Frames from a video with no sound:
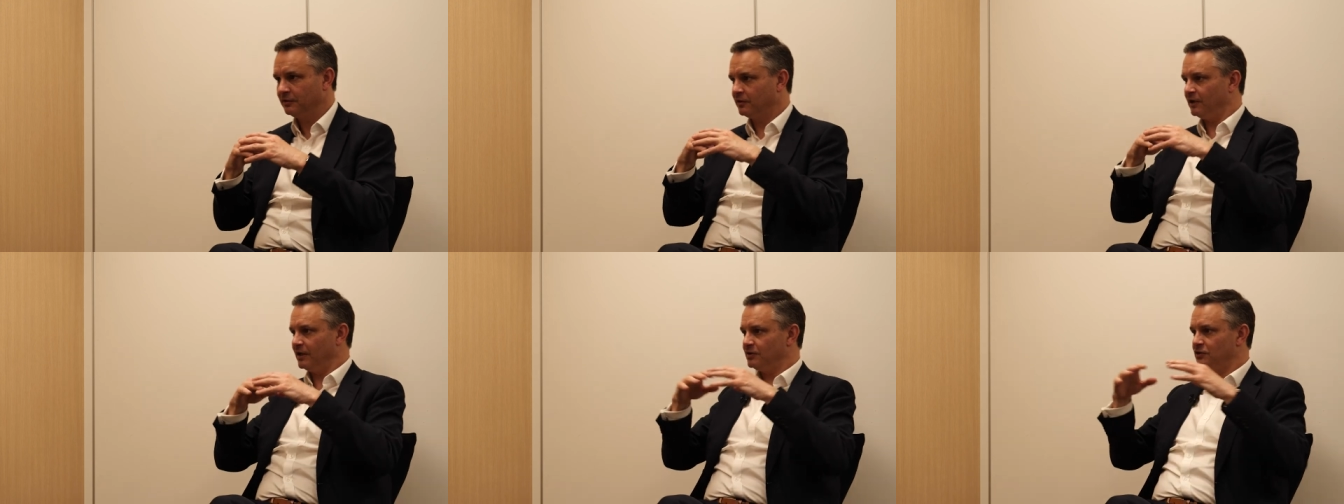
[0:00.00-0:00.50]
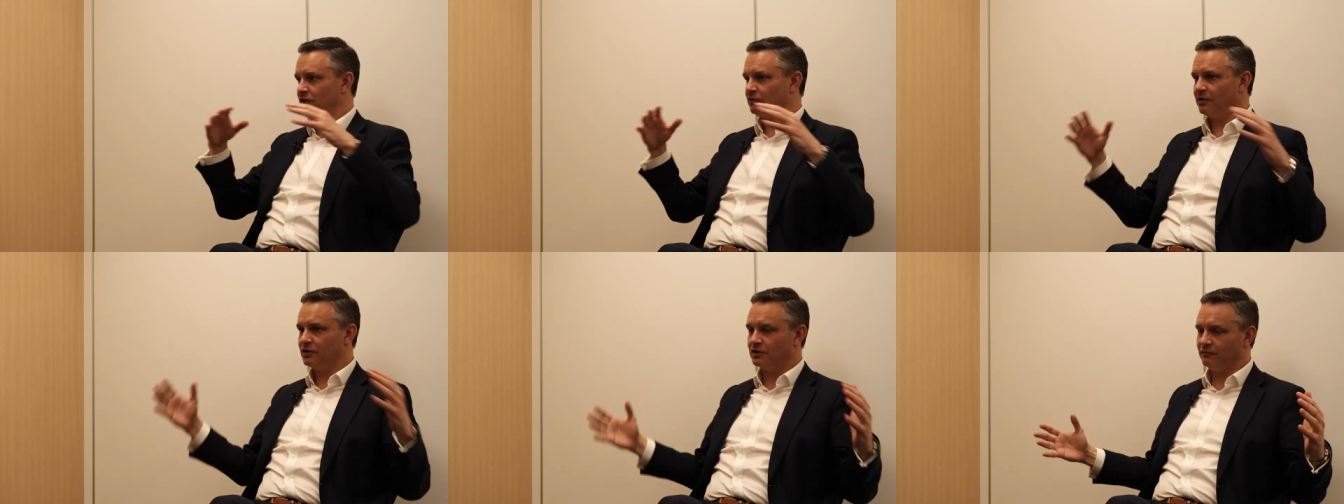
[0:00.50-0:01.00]
today's
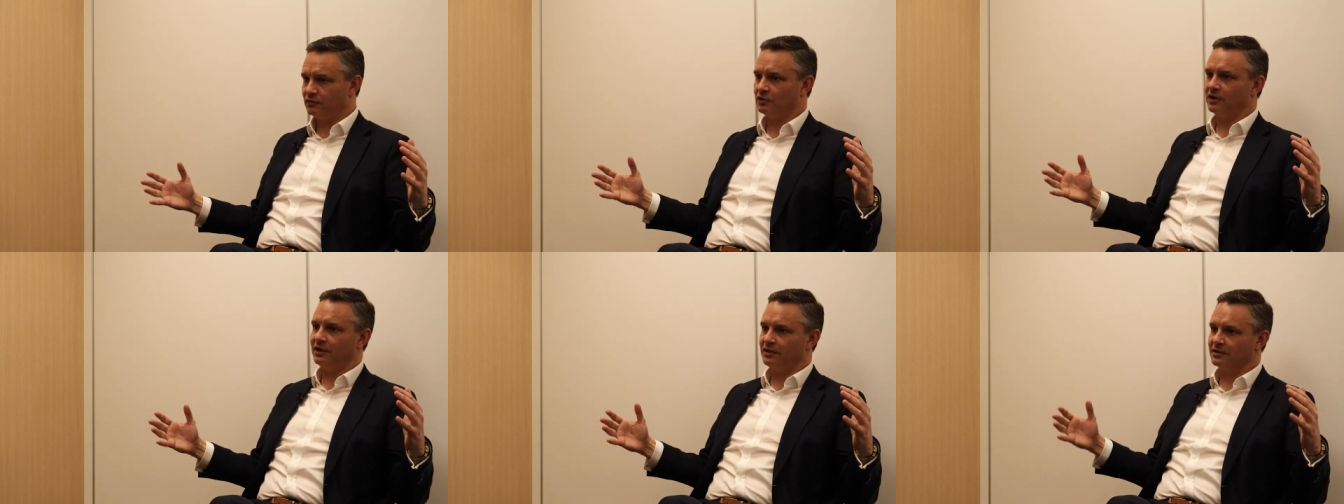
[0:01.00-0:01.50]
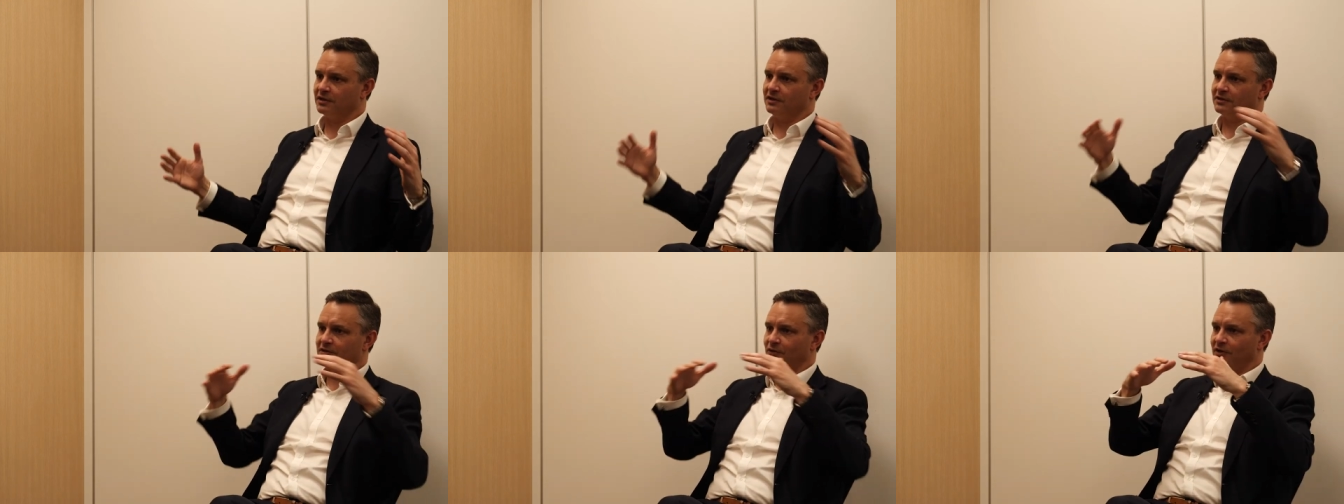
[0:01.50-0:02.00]
generation of trees
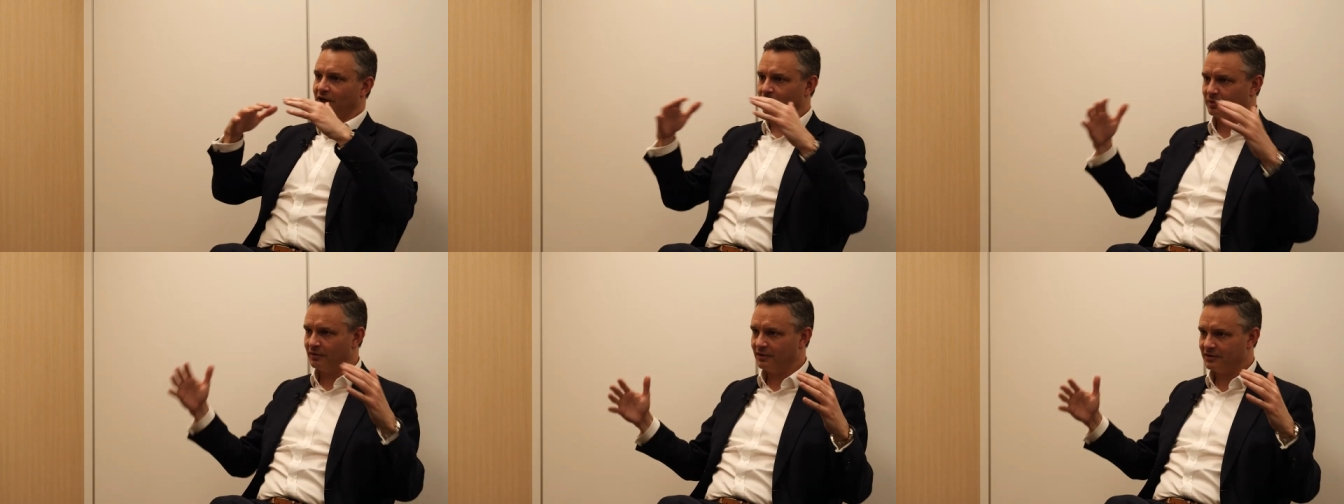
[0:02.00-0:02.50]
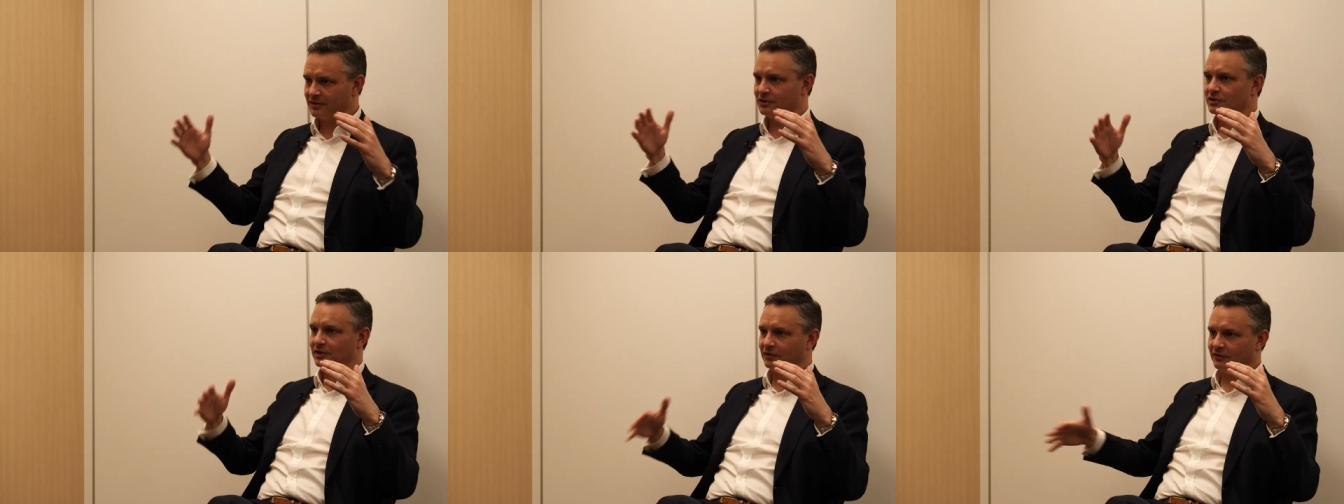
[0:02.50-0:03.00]
can soak up
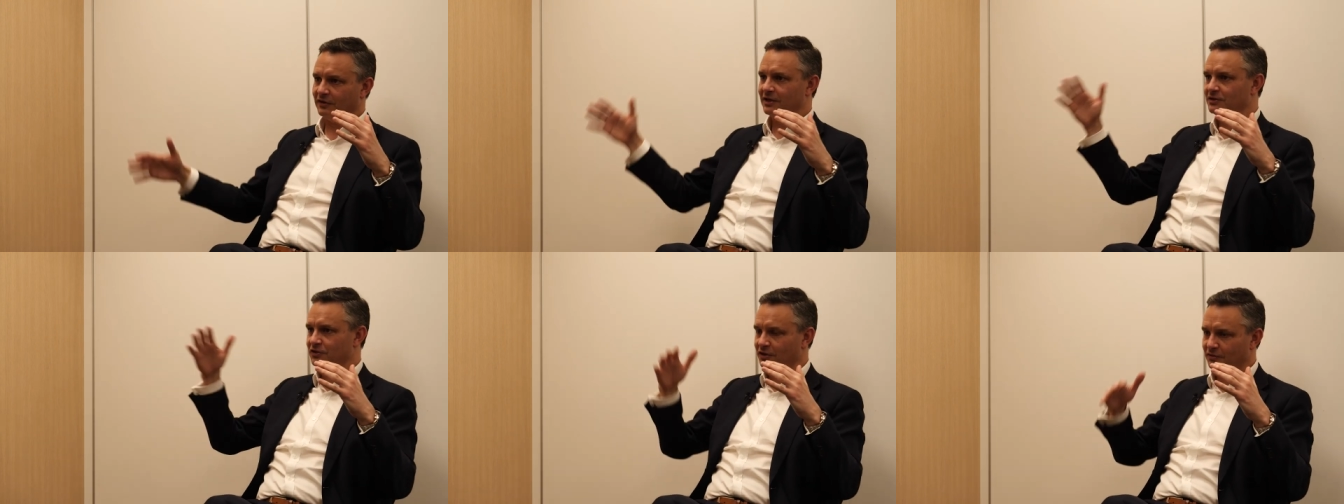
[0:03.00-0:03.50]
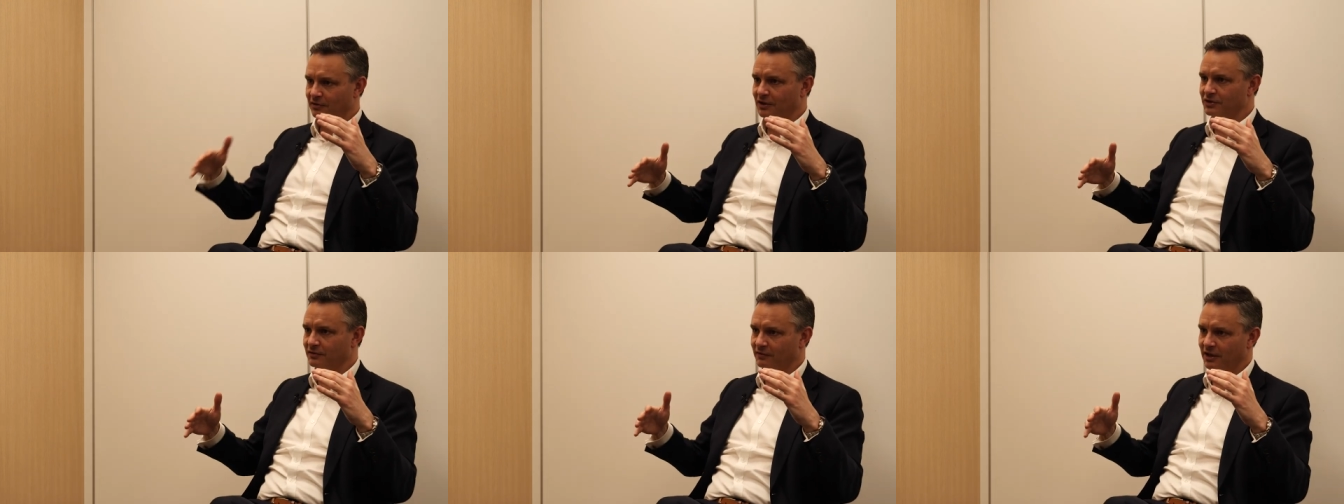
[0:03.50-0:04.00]
essentially today's
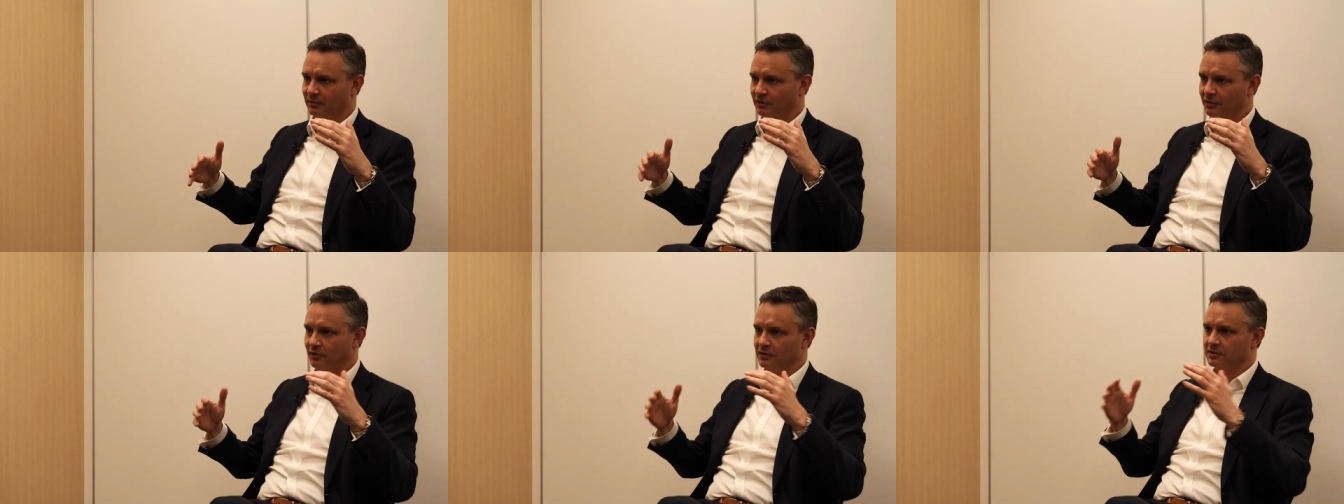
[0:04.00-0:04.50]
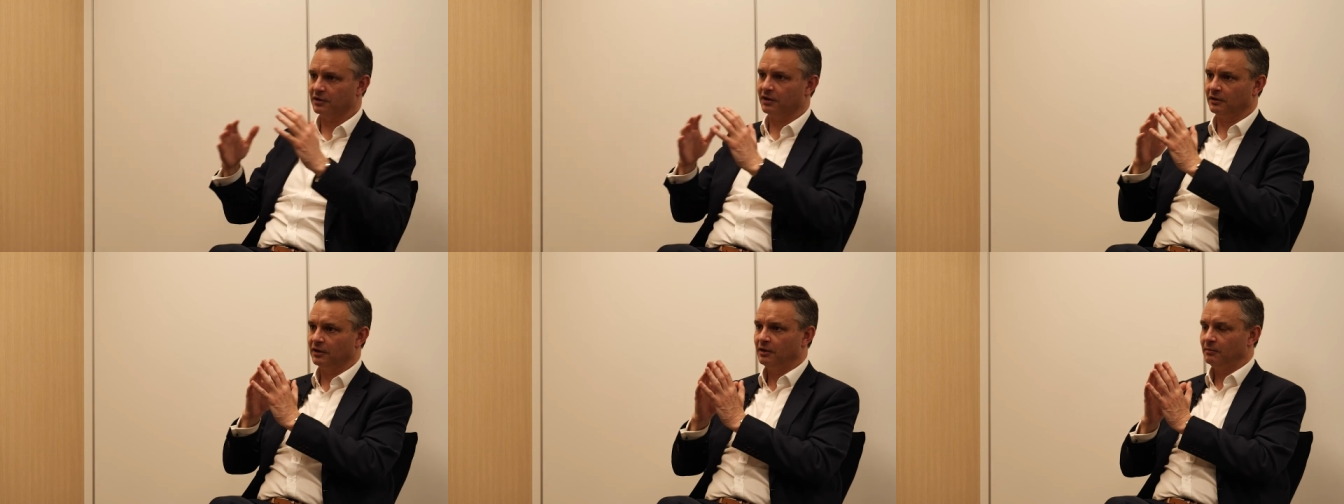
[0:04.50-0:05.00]
generation of carbon dioxide.